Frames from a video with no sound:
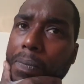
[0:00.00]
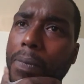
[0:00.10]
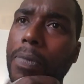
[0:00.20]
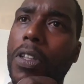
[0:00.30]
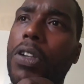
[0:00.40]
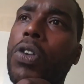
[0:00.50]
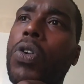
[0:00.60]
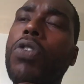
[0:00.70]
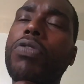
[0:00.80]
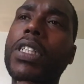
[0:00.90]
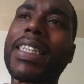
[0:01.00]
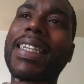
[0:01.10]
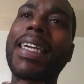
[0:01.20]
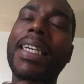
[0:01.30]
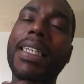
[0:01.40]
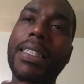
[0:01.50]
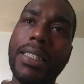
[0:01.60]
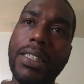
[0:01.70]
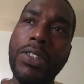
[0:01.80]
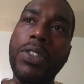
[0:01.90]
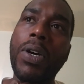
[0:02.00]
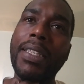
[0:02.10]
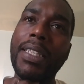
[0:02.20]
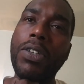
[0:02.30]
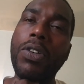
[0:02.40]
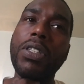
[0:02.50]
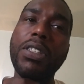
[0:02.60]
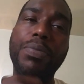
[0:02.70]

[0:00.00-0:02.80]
Corey King. You know, I think all these brothers